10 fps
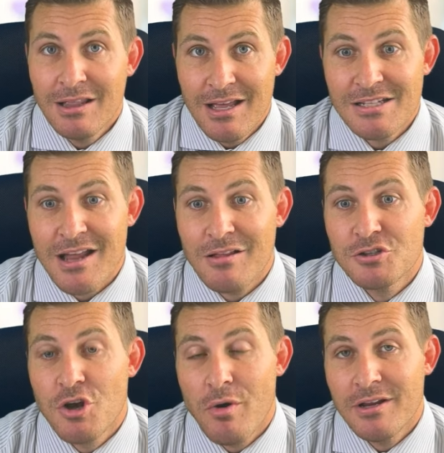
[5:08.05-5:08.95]
Less
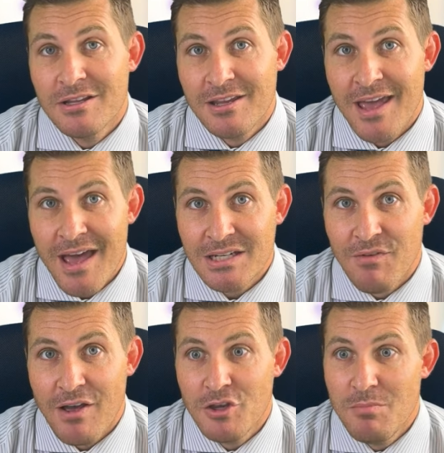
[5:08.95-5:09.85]
dollars going into the
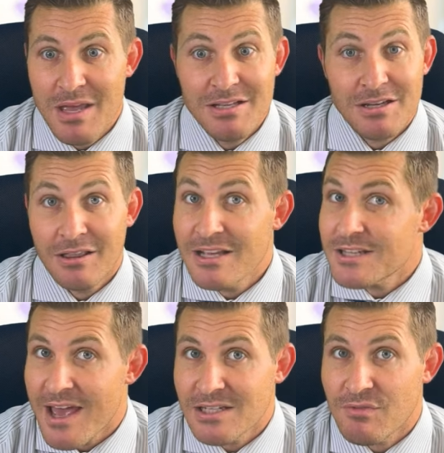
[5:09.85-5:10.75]
cash value means
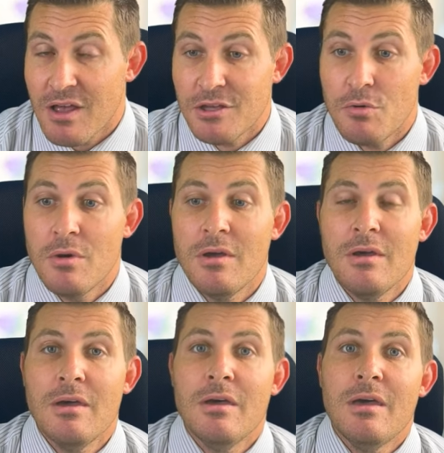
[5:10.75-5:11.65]
less cash value.
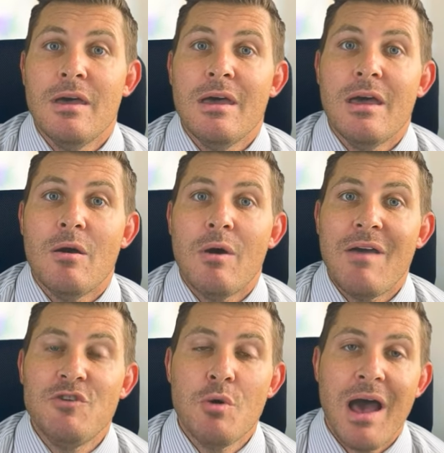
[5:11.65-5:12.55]

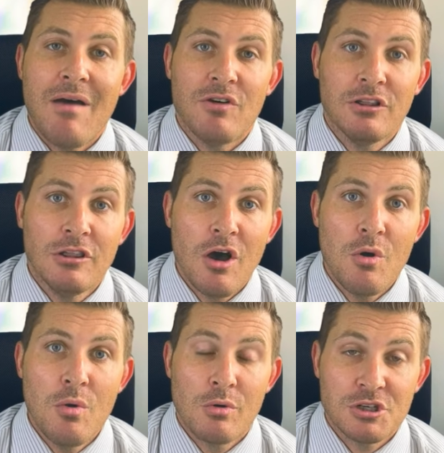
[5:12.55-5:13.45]
If you have a
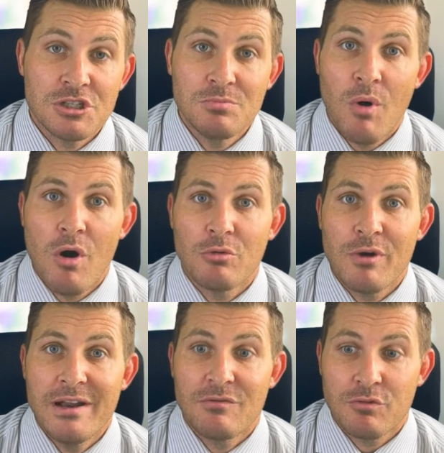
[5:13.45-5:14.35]
low or small
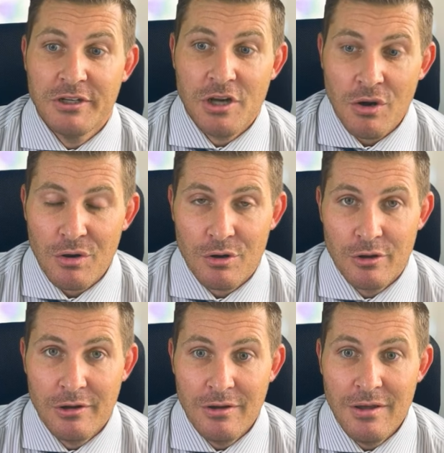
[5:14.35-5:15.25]
rate of
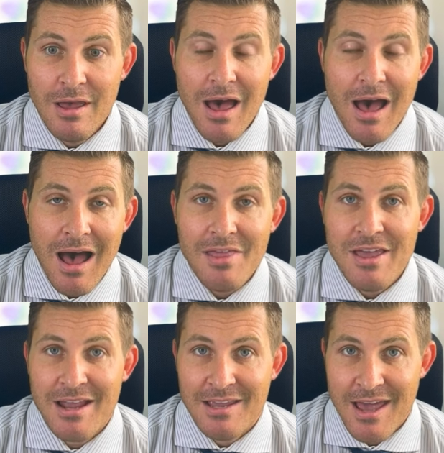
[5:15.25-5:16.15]
return
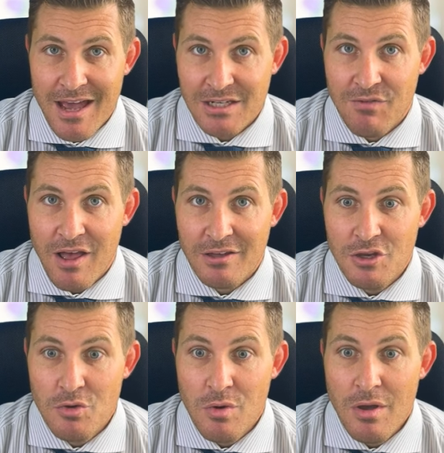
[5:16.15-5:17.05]
on that cash
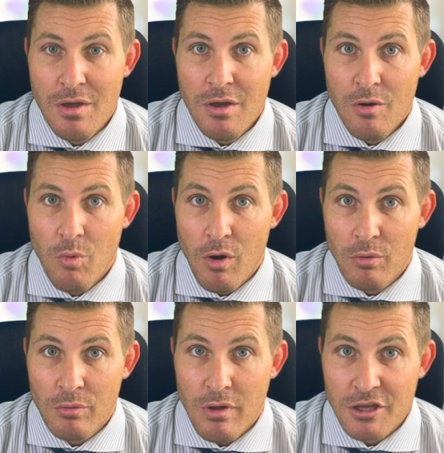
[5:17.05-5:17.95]
value,
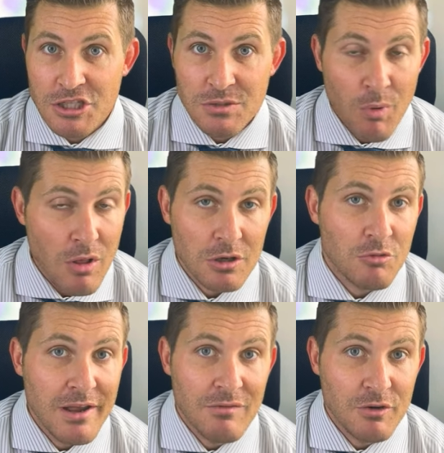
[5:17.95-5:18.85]
well, a smaller
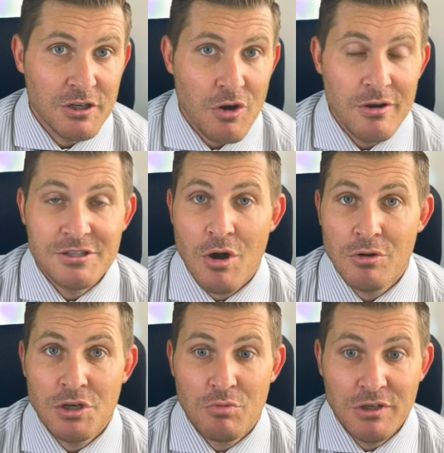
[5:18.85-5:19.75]
rate of return is
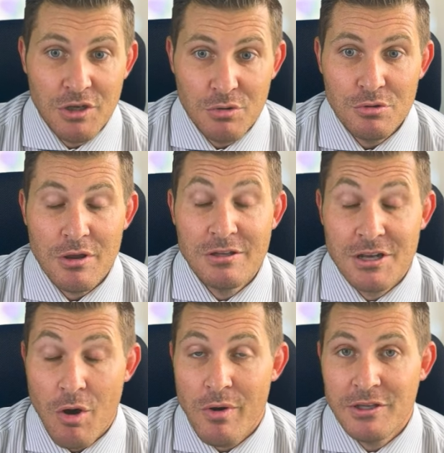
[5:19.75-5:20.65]
going to reduce,
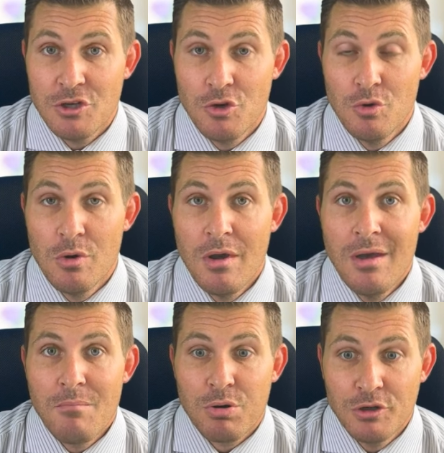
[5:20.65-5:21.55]
is going to
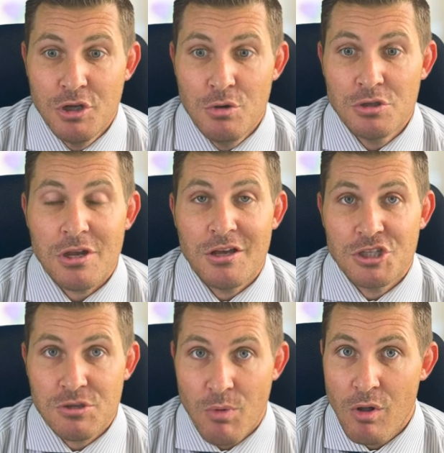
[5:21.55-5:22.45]
produce a
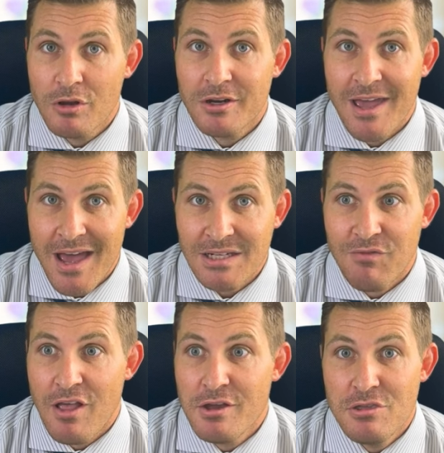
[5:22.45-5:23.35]
smaller
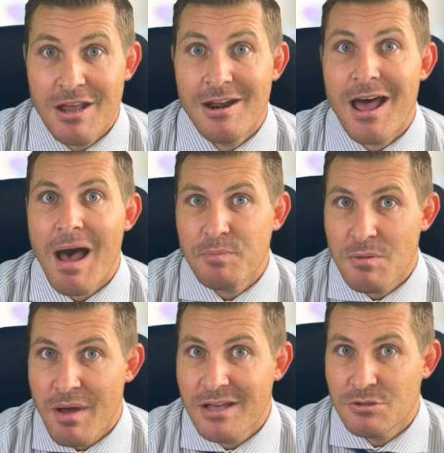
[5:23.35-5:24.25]
cash value than an
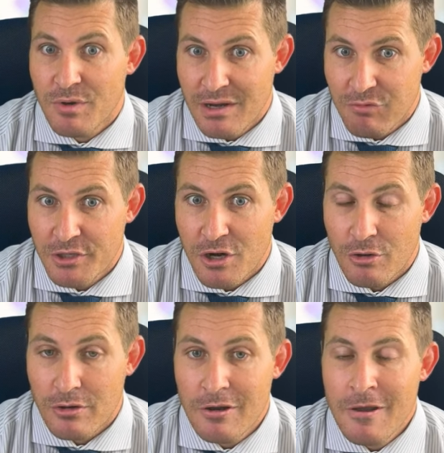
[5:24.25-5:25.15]
optimized rate of return.